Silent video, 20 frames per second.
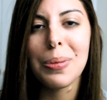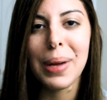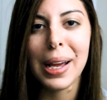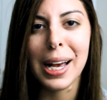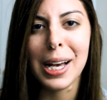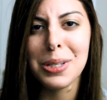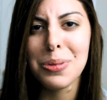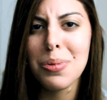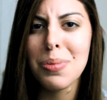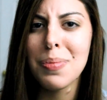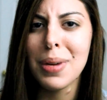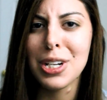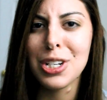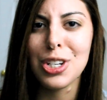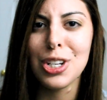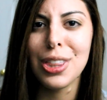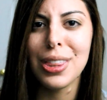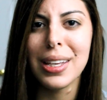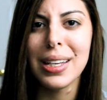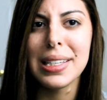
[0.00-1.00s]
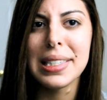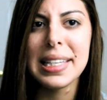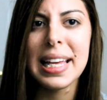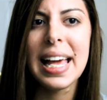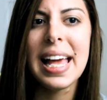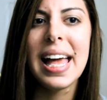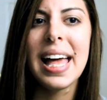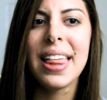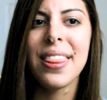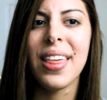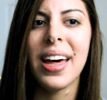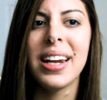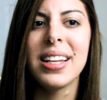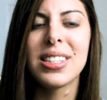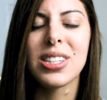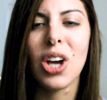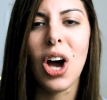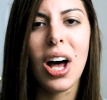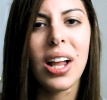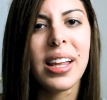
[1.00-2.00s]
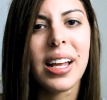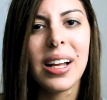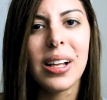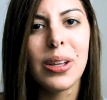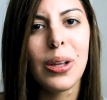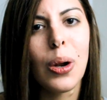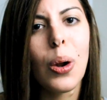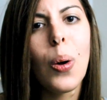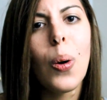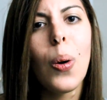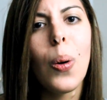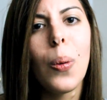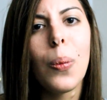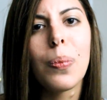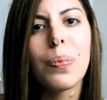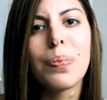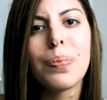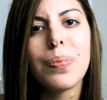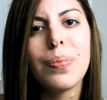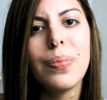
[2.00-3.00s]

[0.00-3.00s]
My husband mentioned this, that it's got like a little